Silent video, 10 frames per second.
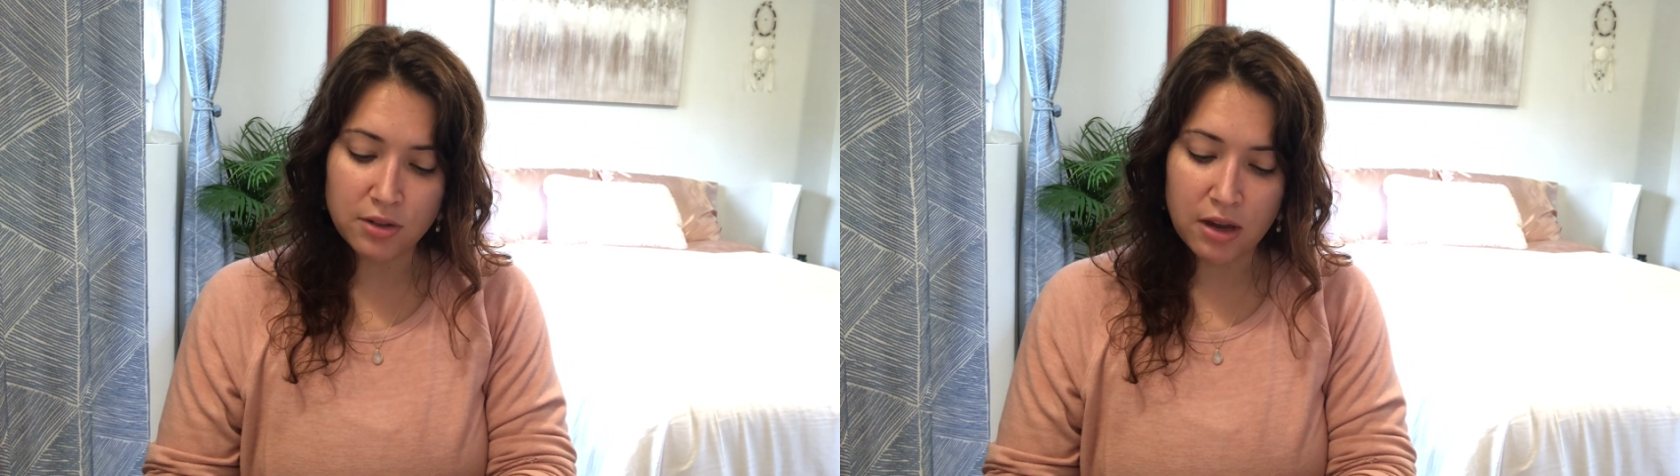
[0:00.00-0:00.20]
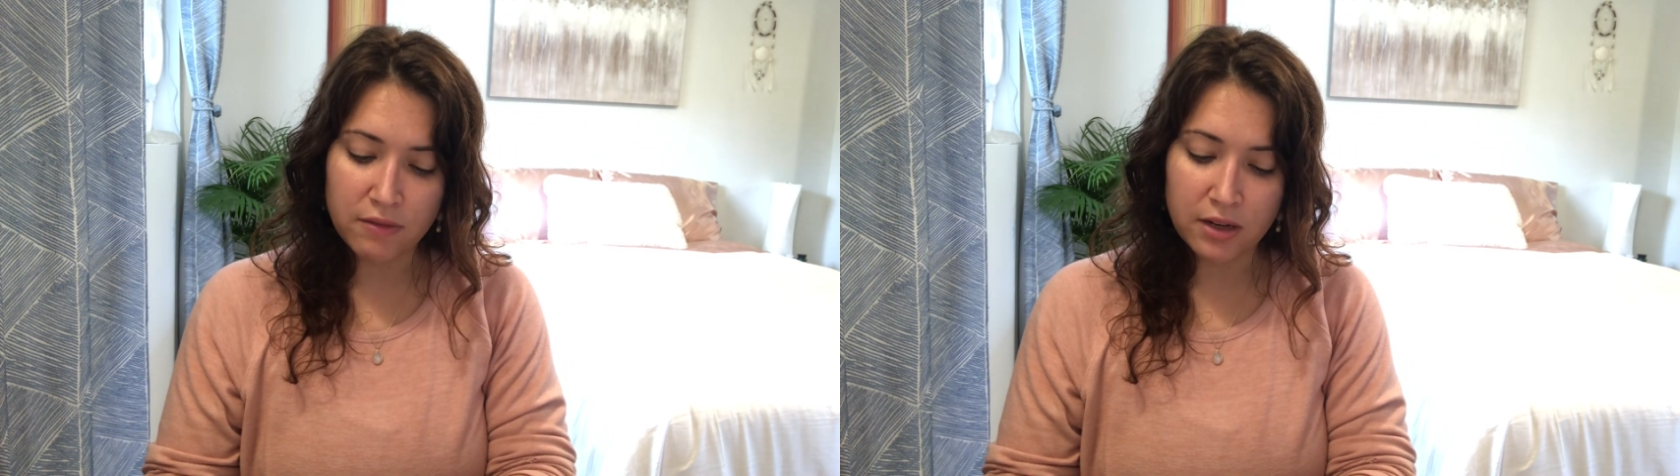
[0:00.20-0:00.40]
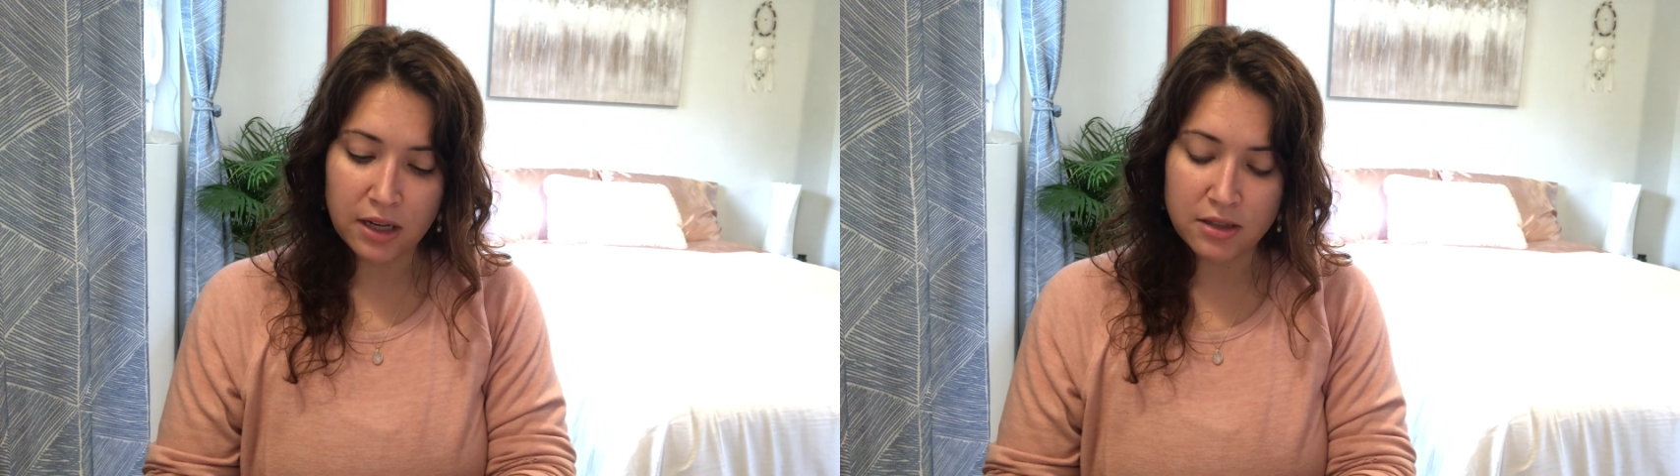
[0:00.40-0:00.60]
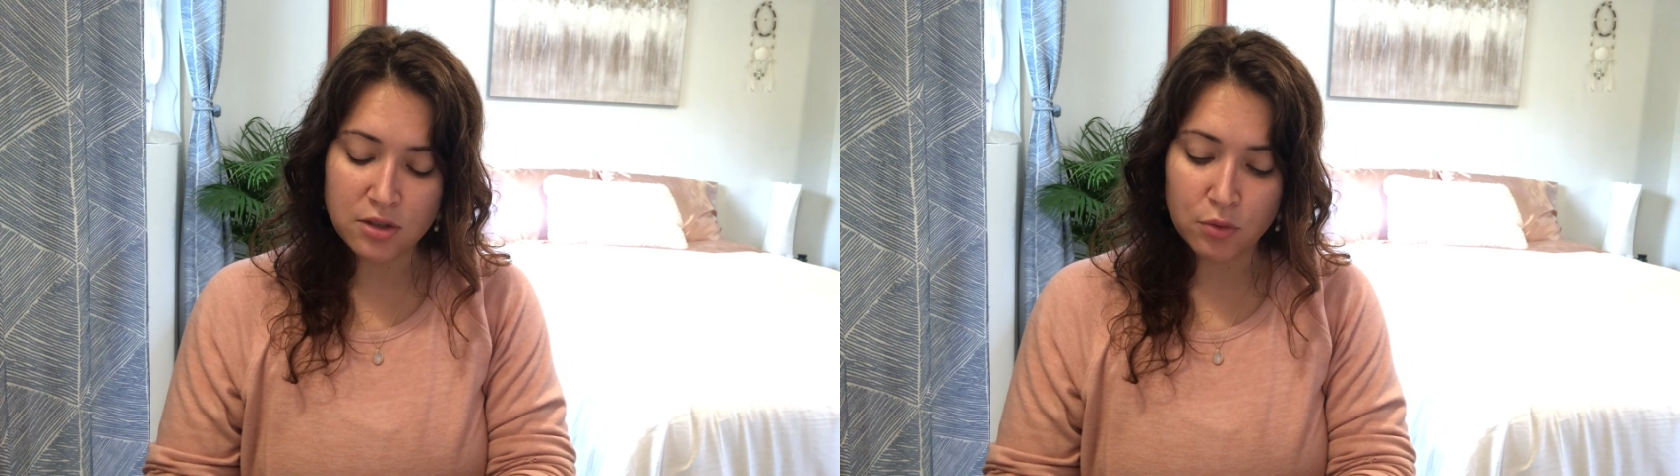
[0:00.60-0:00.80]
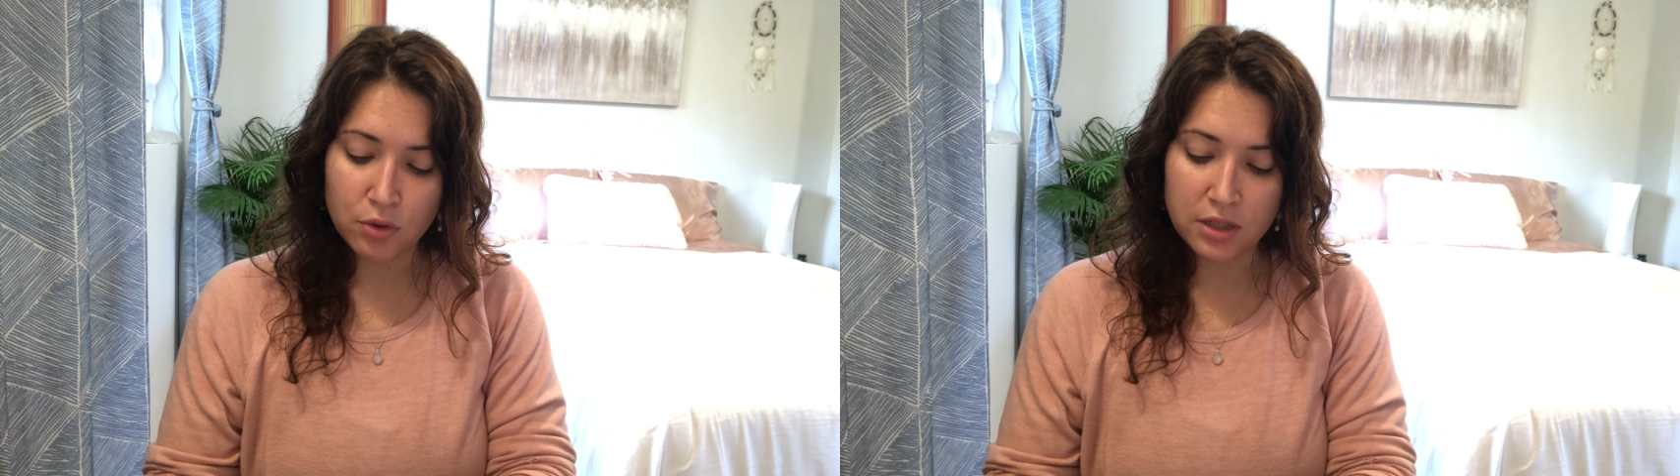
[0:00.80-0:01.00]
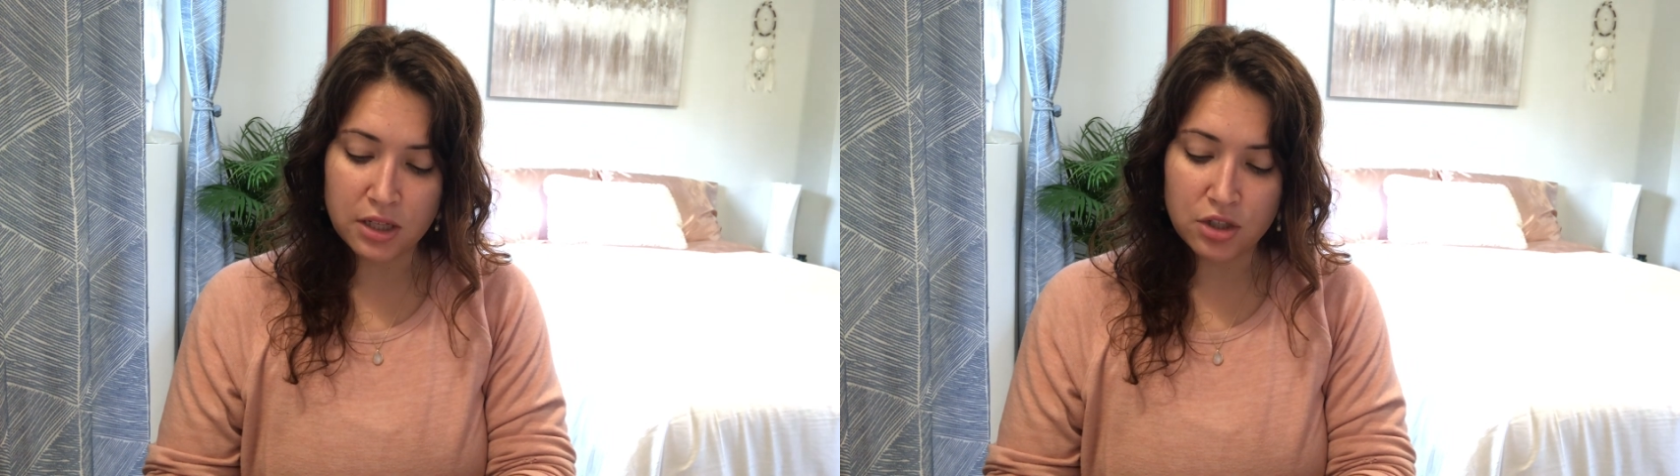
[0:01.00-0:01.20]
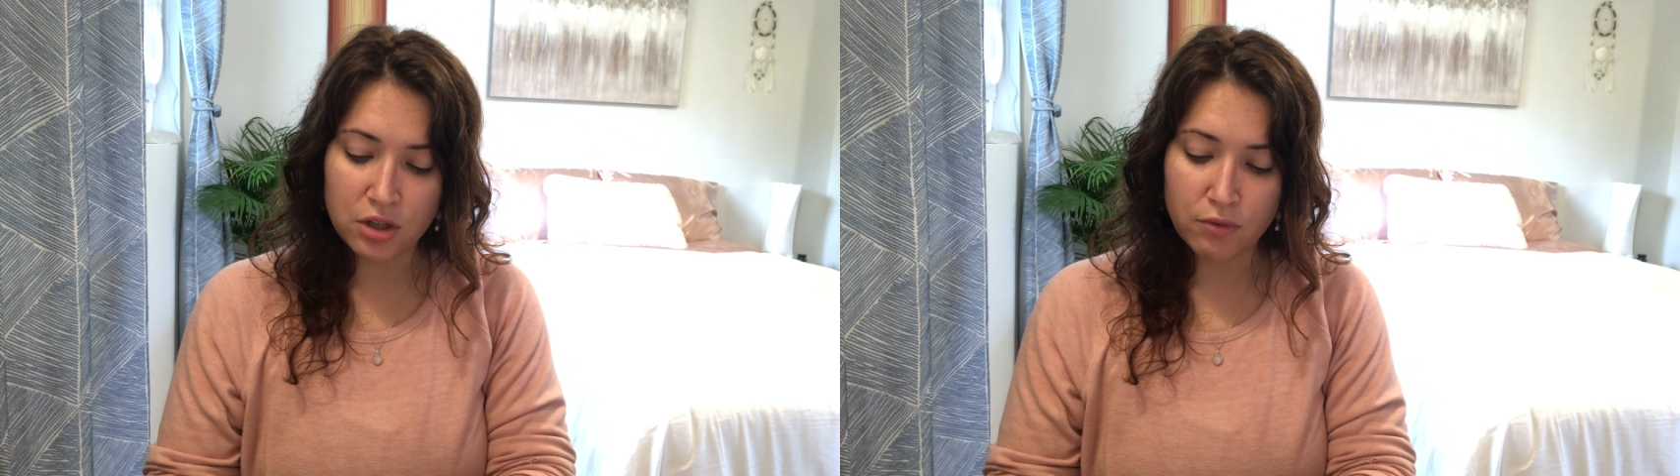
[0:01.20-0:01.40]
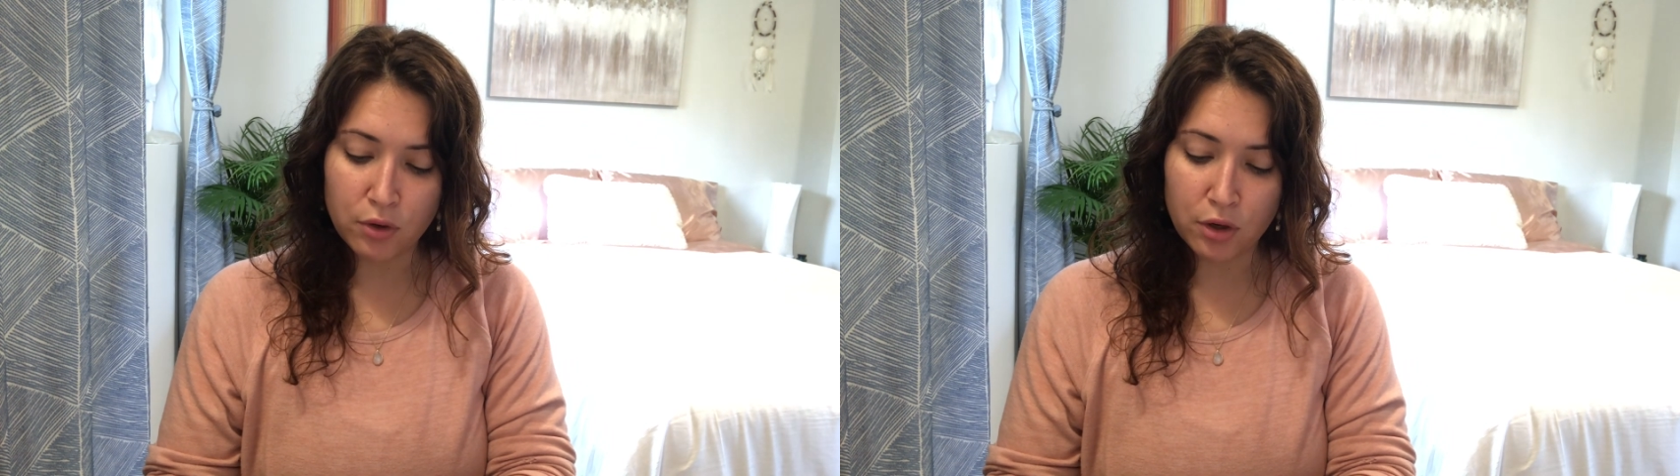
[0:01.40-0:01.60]
have an answer or teaching
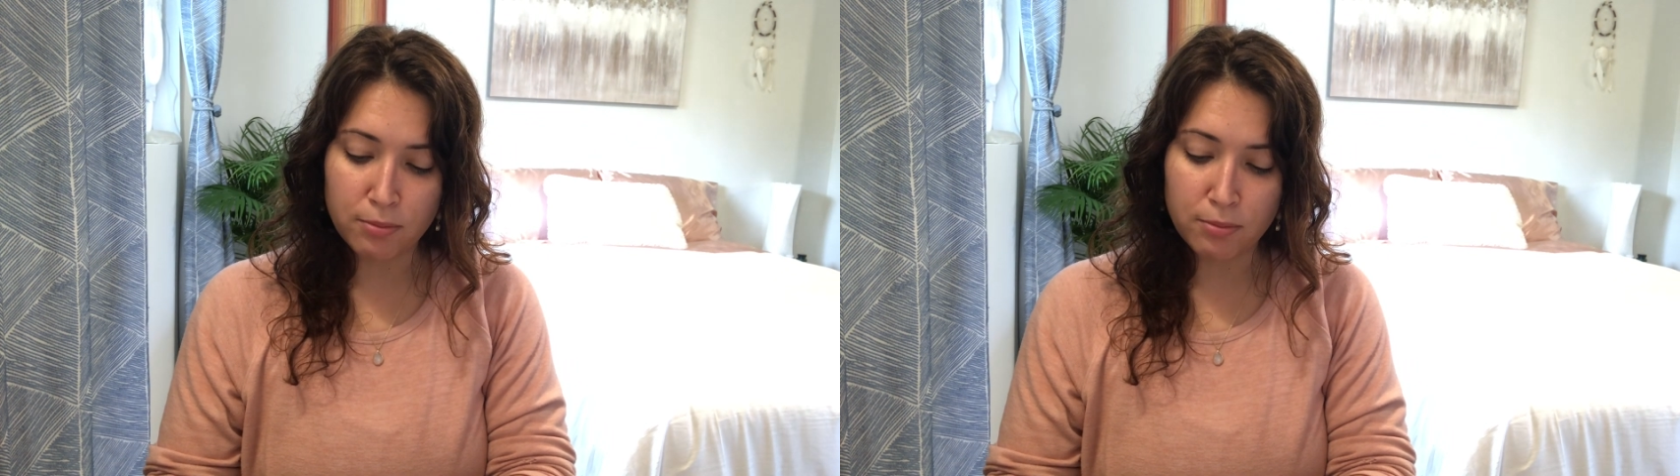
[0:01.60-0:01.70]
for your